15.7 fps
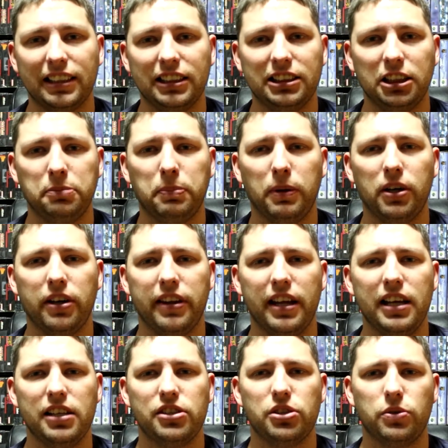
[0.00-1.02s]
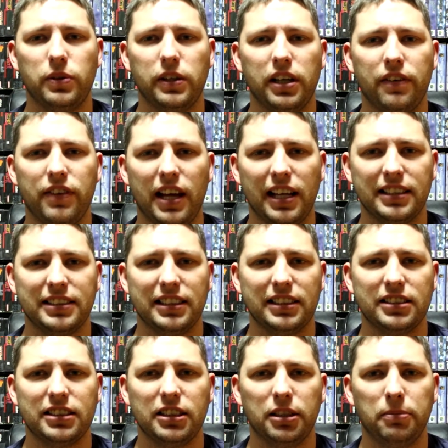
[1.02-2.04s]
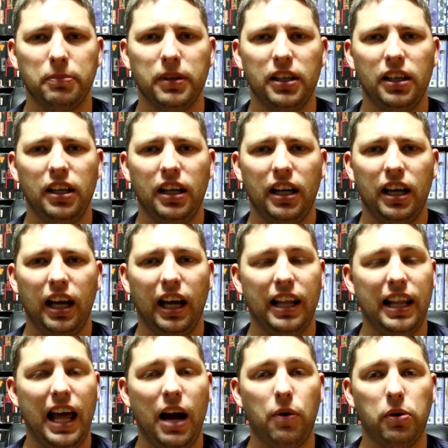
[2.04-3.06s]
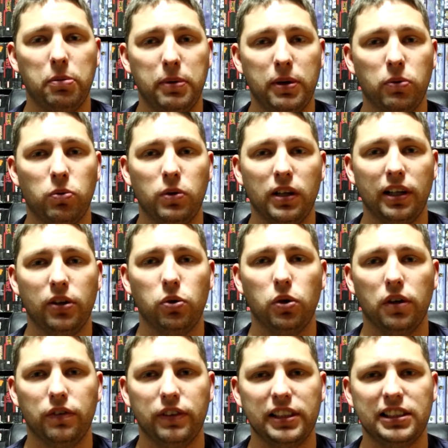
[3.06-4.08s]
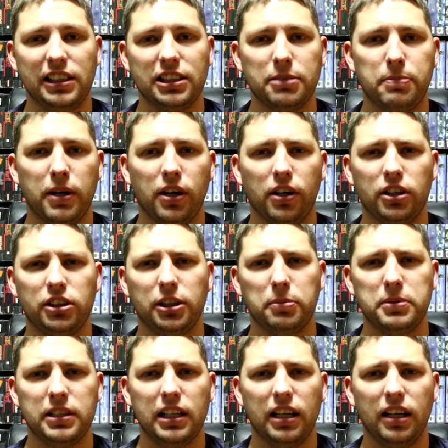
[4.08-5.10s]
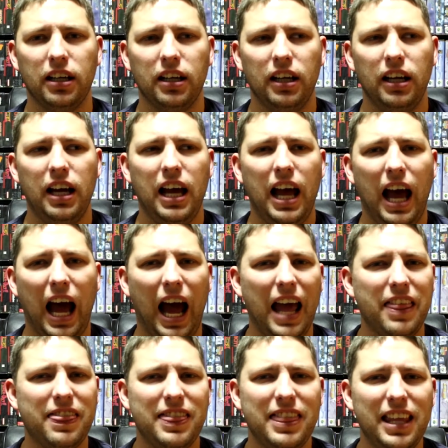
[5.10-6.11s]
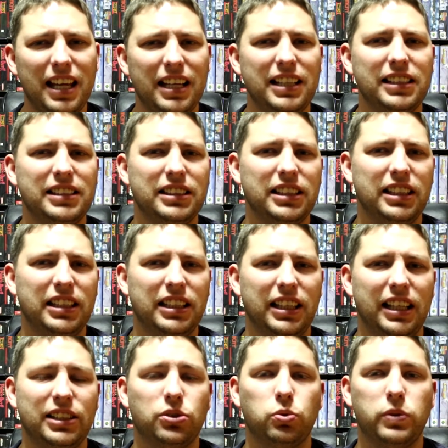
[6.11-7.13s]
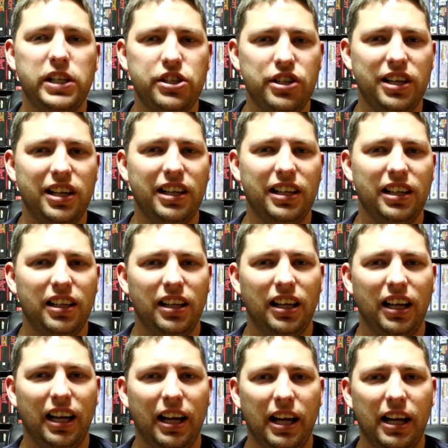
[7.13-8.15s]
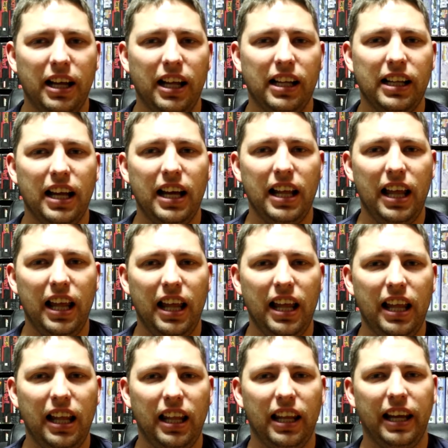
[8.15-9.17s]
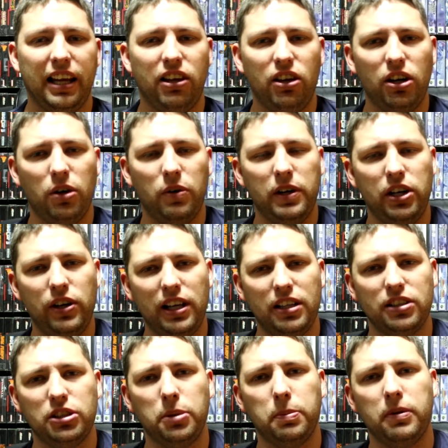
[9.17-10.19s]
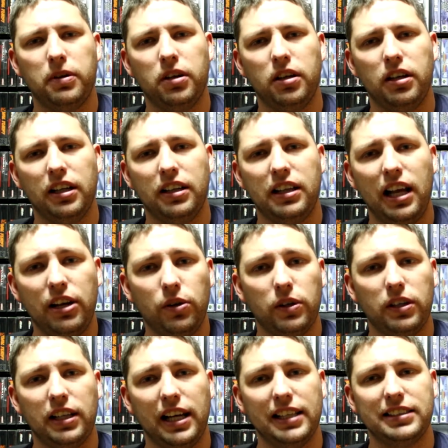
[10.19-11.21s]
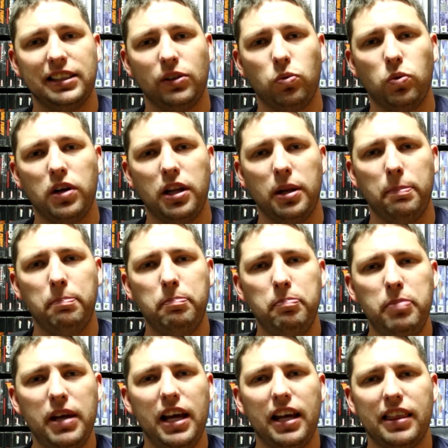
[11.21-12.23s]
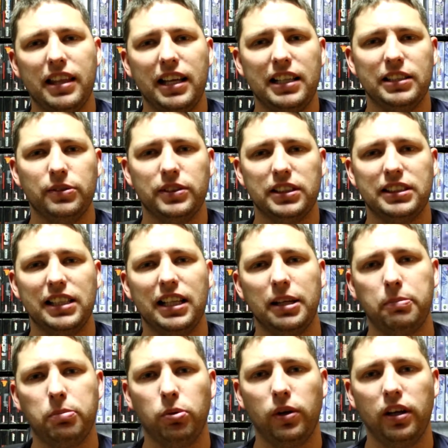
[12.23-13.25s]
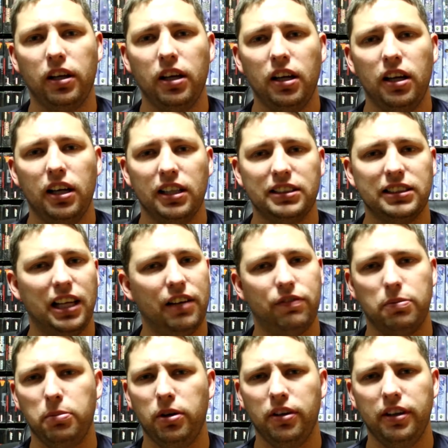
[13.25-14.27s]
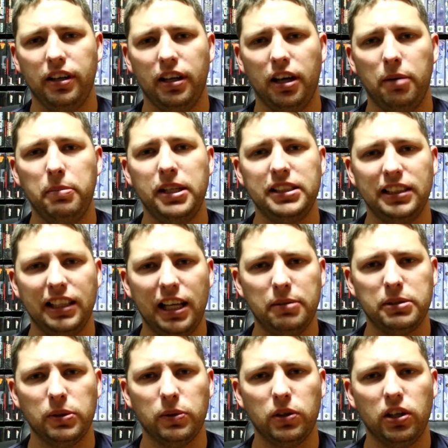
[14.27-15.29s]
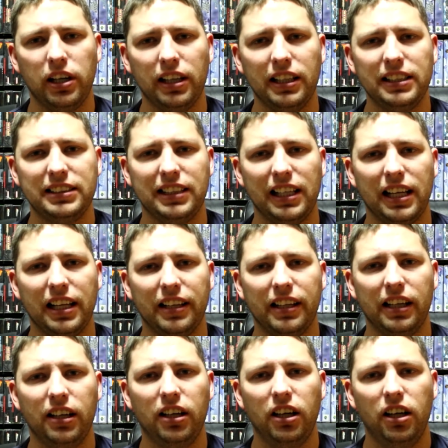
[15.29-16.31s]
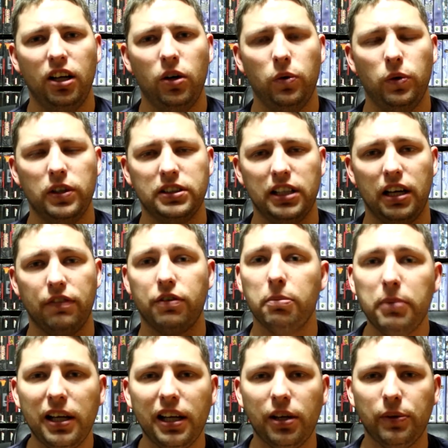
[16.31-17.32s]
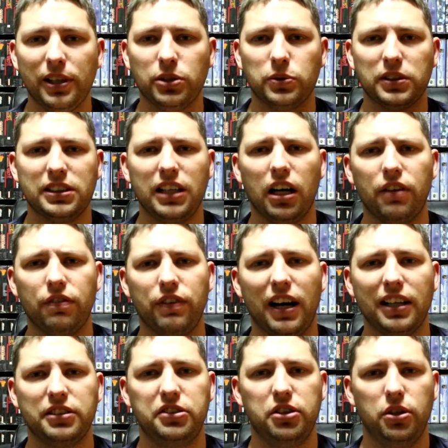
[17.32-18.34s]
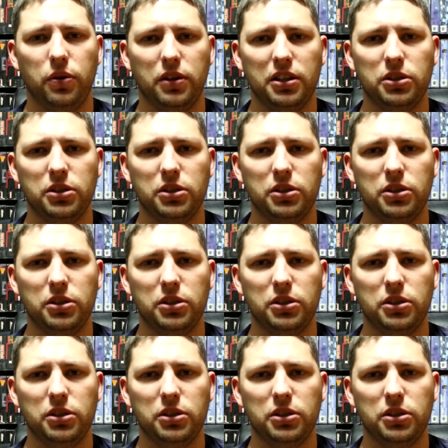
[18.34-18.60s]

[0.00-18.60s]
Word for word: That's just part of the history of that system, and that would be really cool. We've seen some partnerships there. I think it's a uh, it's reaching uh, a lot like you know when you had the Super Nintendo Classic, one of the big things that was a selling point, aside from all the amazing games that were already listed on there, was uh, for me anyways was Star Fox 2.